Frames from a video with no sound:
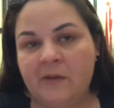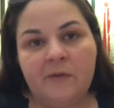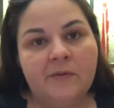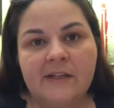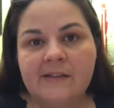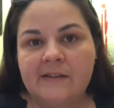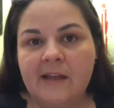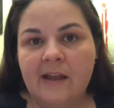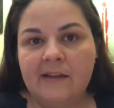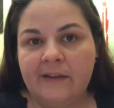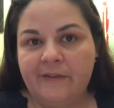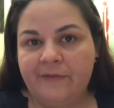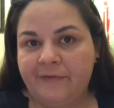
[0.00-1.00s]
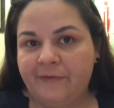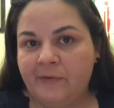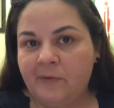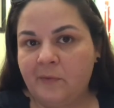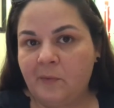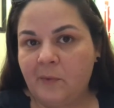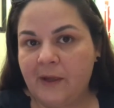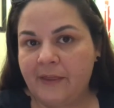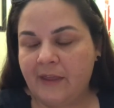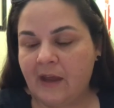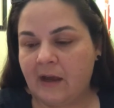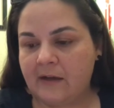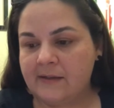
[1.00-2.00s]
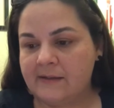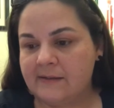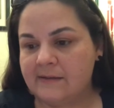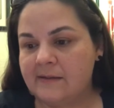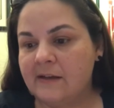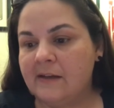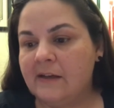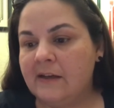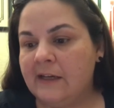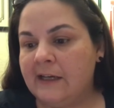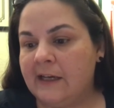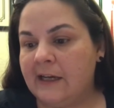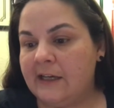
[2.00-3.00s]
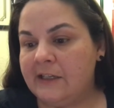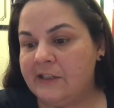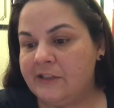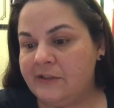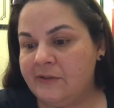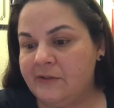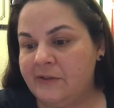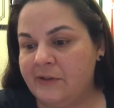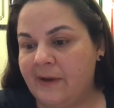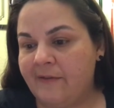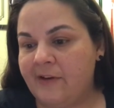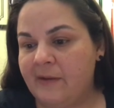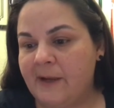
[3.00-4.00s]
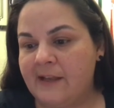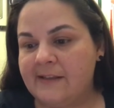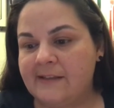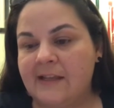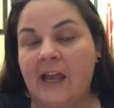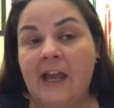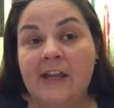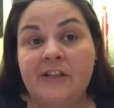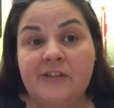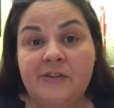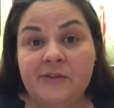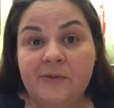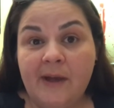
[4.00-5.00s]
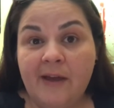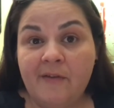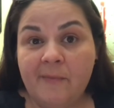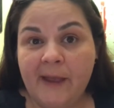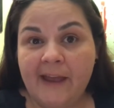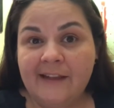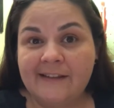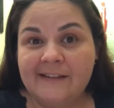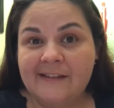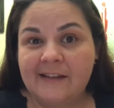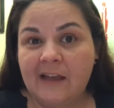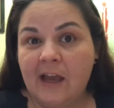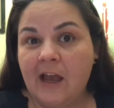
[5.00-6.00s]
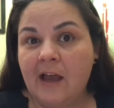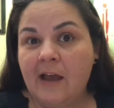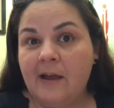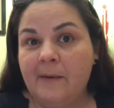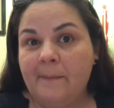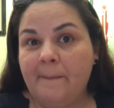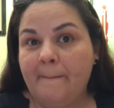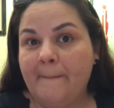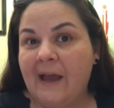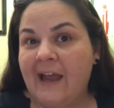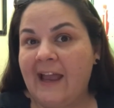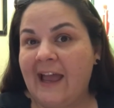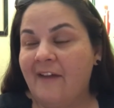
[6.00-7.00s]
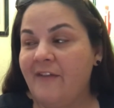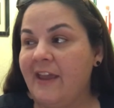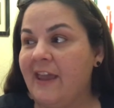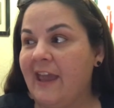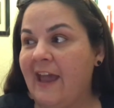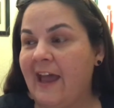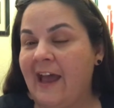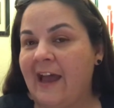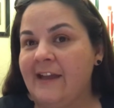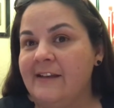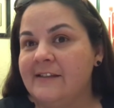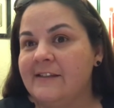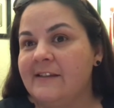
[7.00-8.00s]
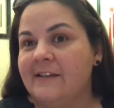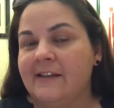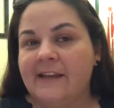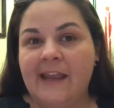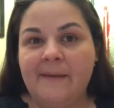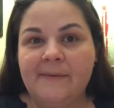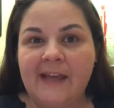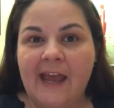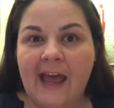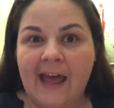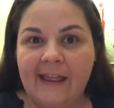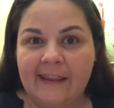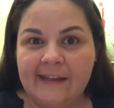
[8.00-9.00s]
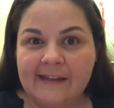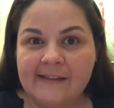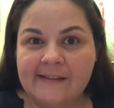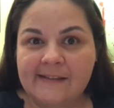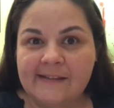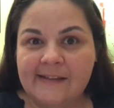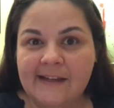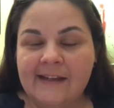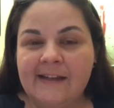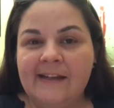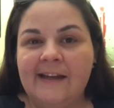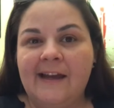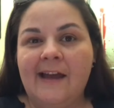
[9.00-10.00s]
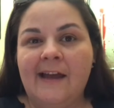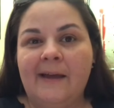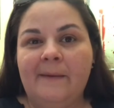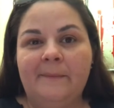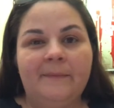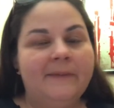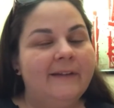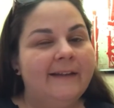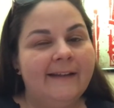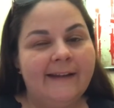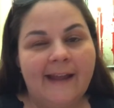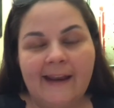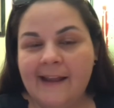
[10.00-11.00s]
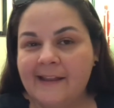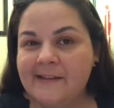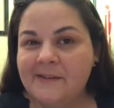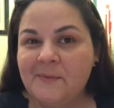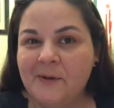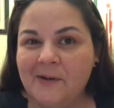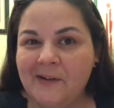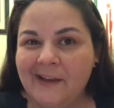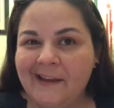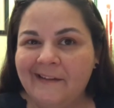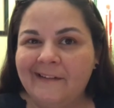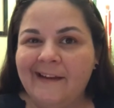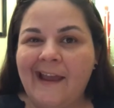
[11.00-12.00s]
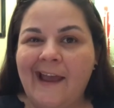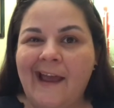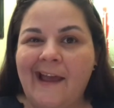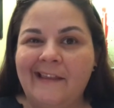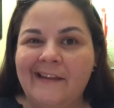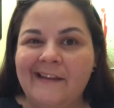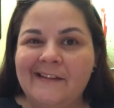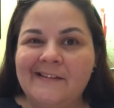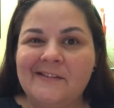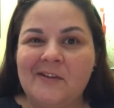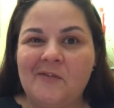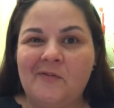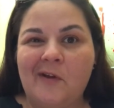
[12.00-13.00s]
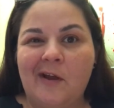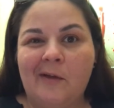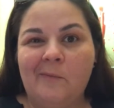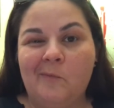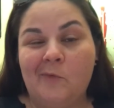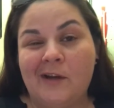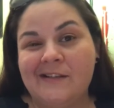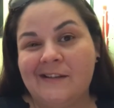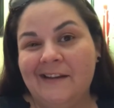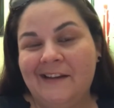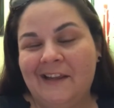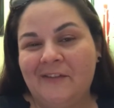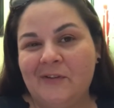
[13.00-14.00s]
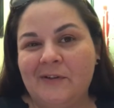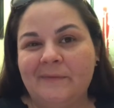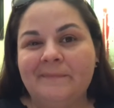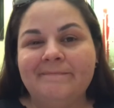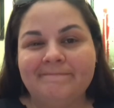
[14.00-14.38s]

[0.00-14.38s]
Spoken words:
Who does not live with us. Do you have any pets? I do have a pet. I have a cat named Alice. Not Alice in Wonderland, Alice from Resident Evil.